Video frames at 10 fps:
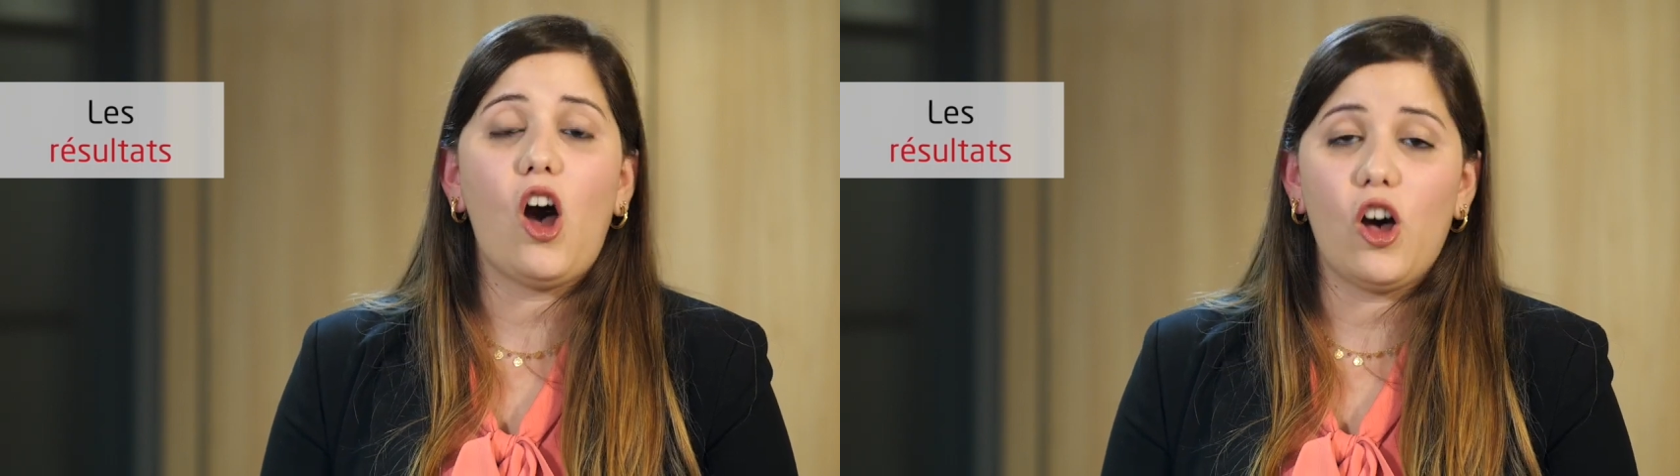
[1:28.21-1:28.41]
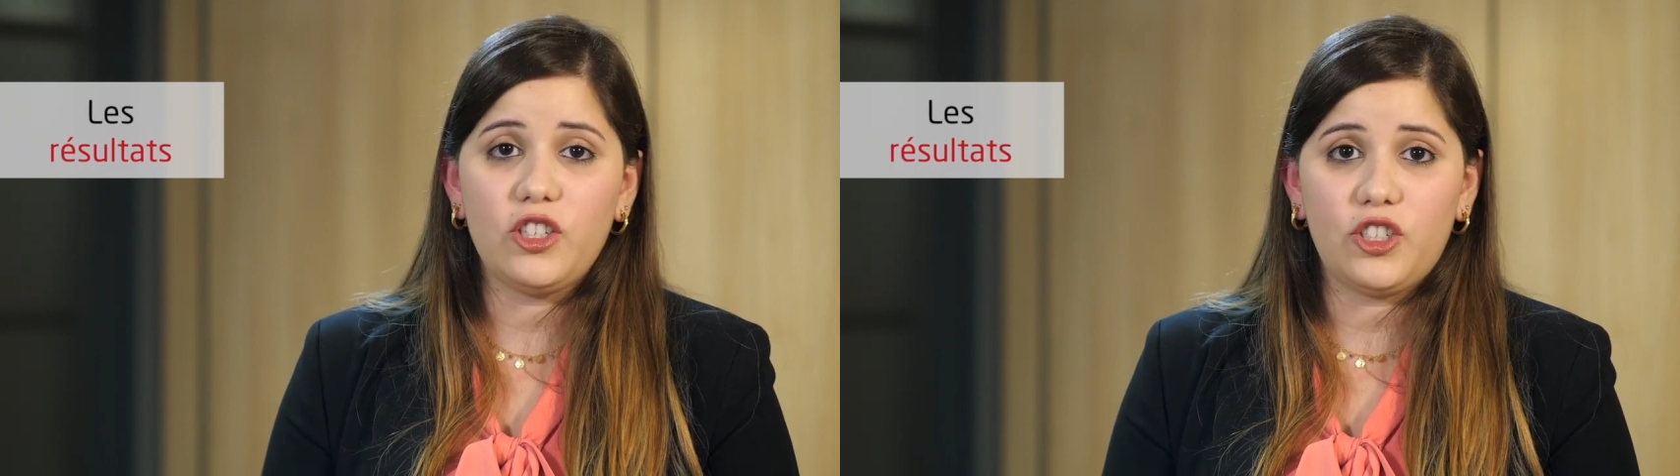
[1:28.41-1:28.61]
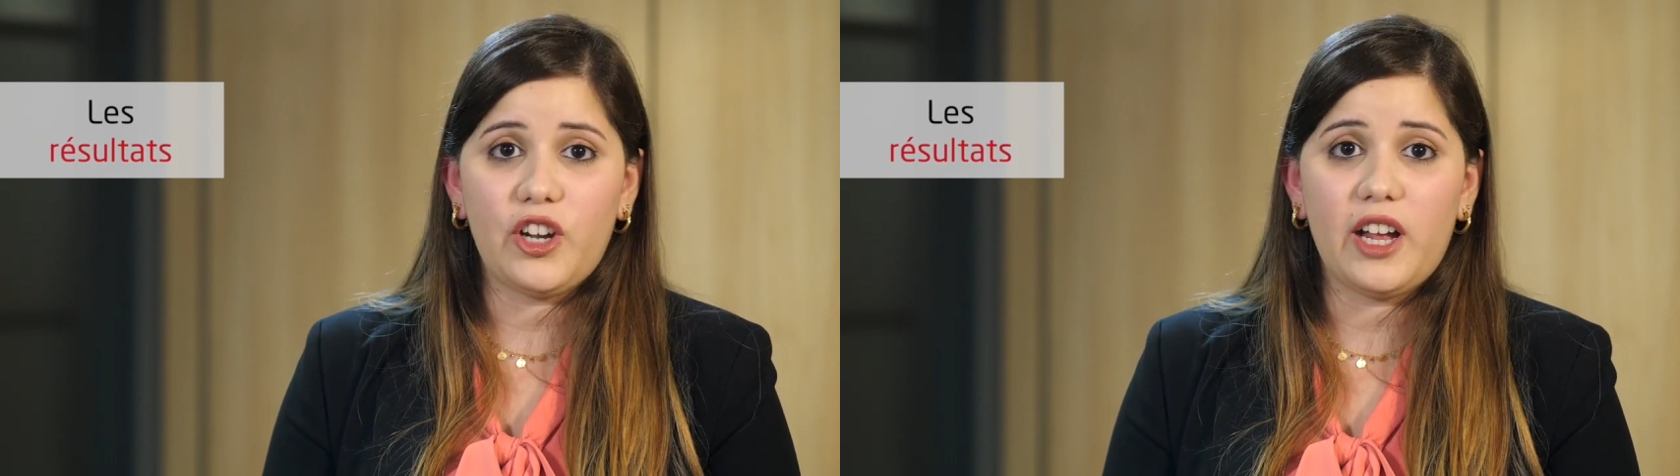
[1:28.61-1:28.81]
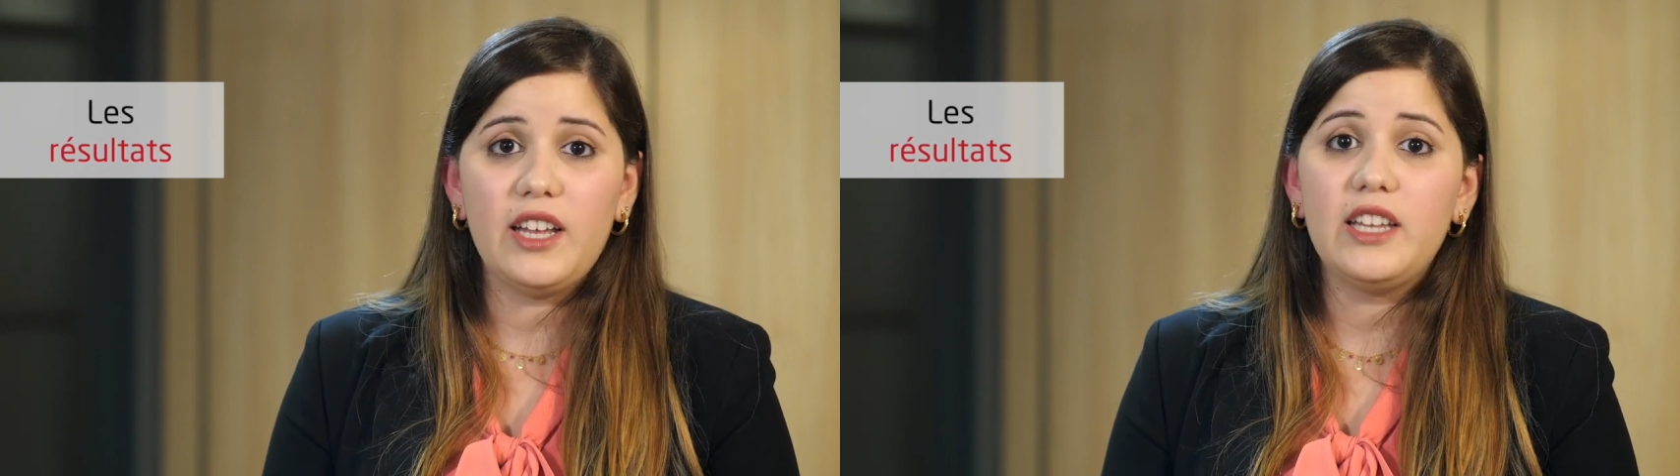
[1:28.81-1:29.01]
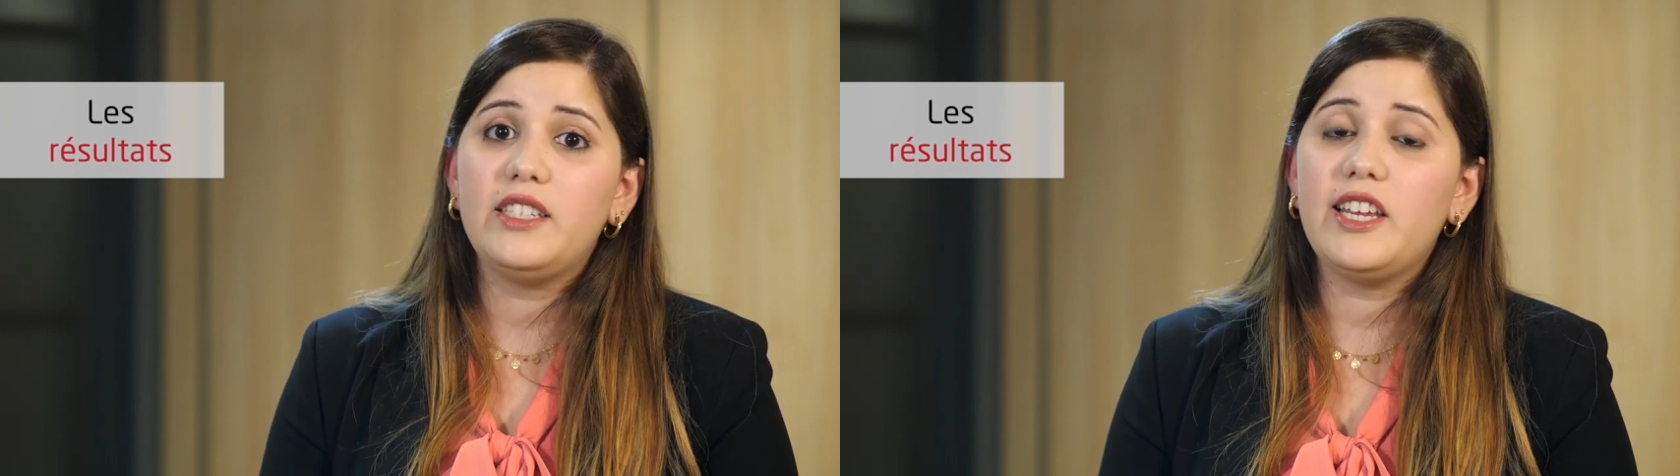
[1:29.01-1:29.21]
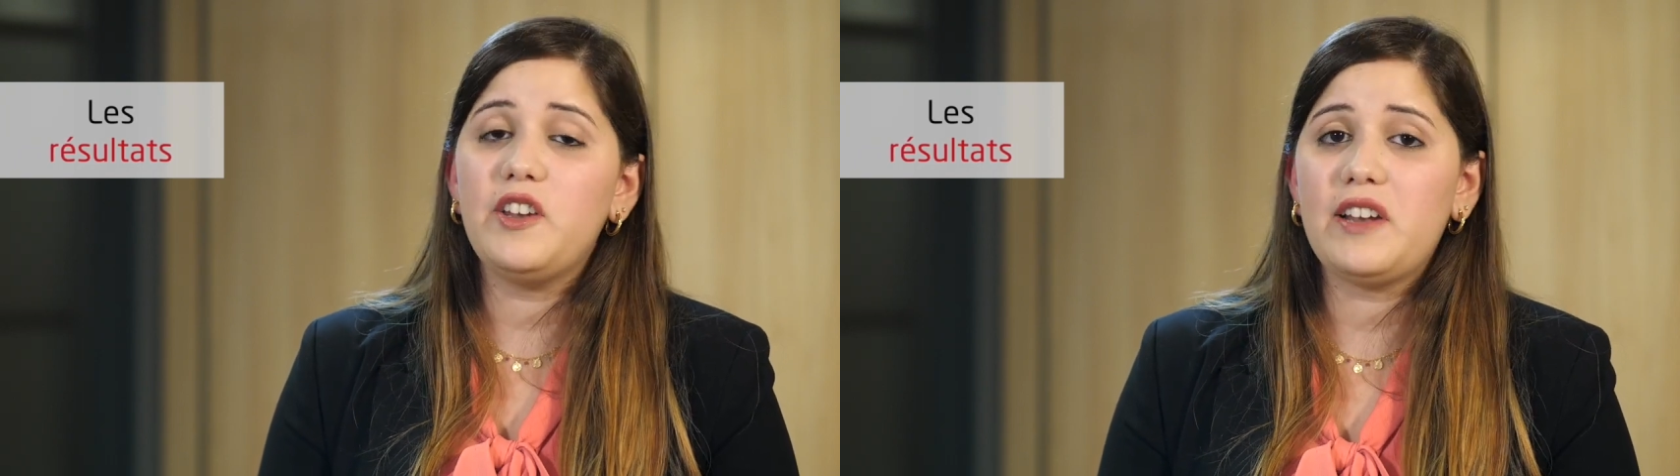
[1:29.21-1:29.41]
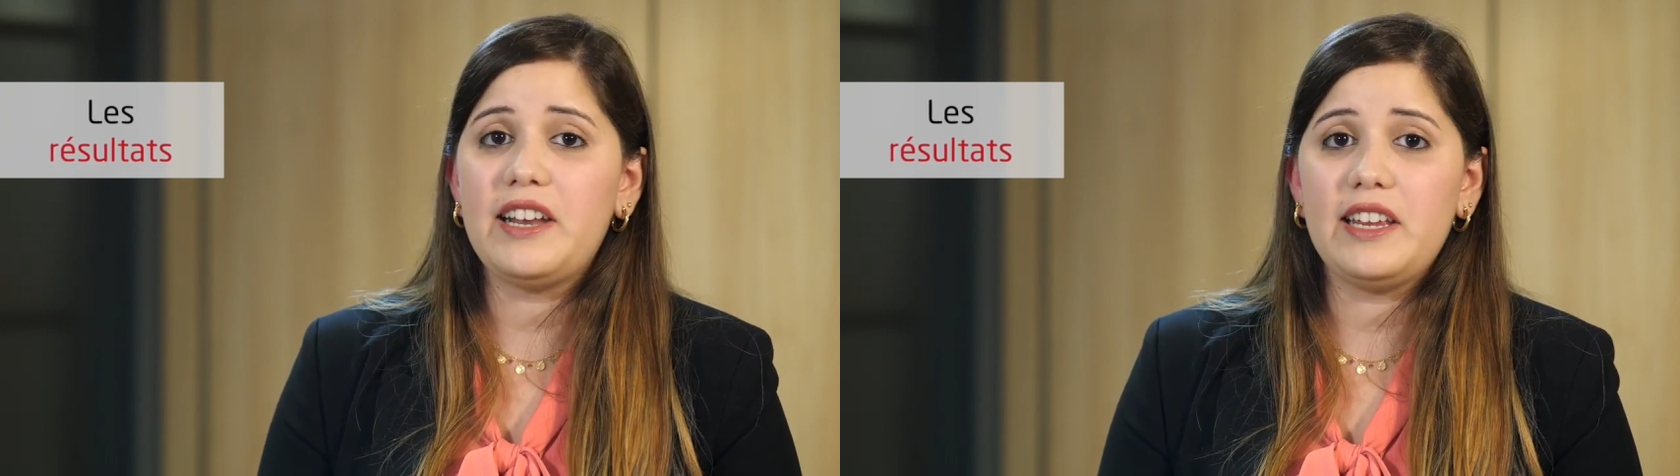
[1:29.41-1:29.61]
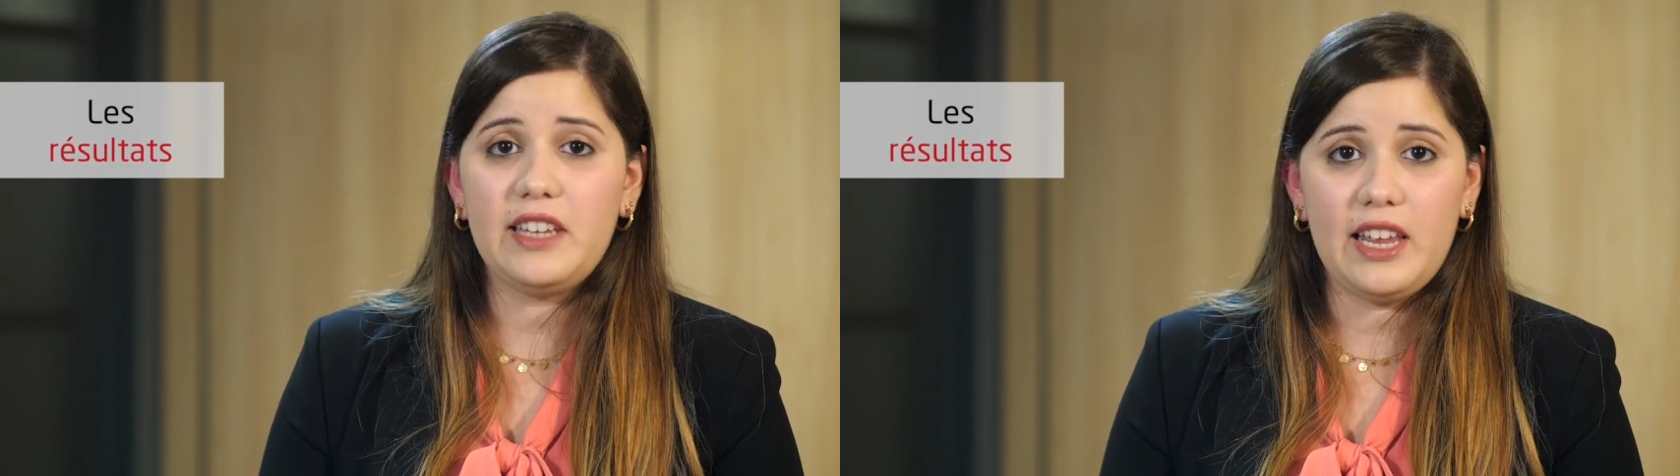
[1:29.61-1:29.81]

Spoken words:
Austria, the United